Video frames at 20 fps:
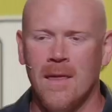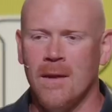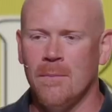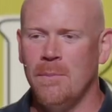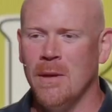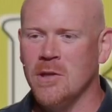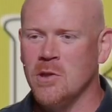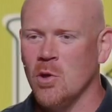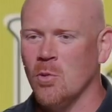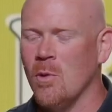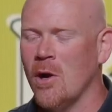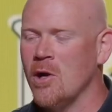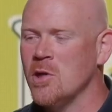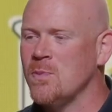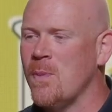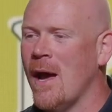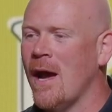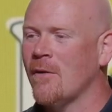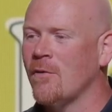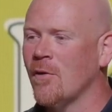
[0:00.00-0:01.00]
Pitcher rears
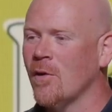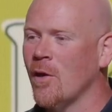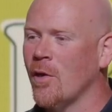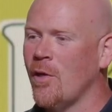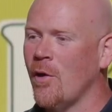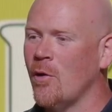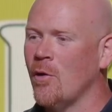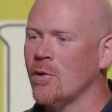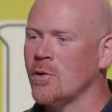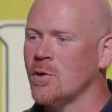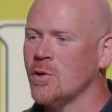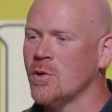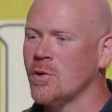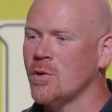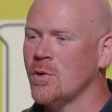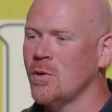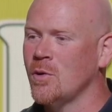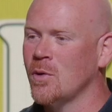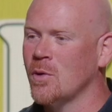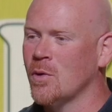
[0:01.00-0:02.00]
back for the third
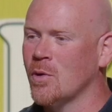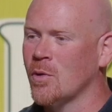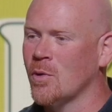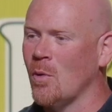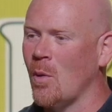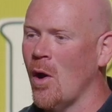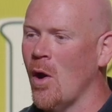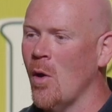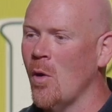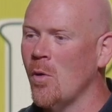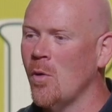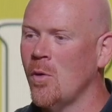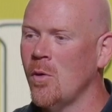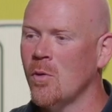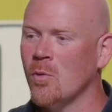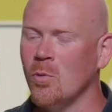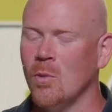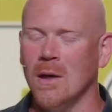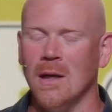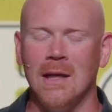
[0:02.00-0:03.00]
throw,
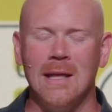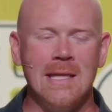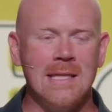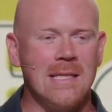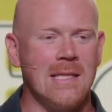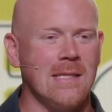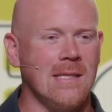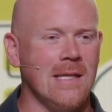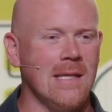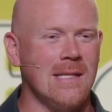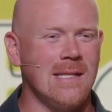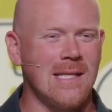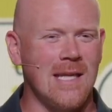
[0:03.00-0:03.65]
releases it.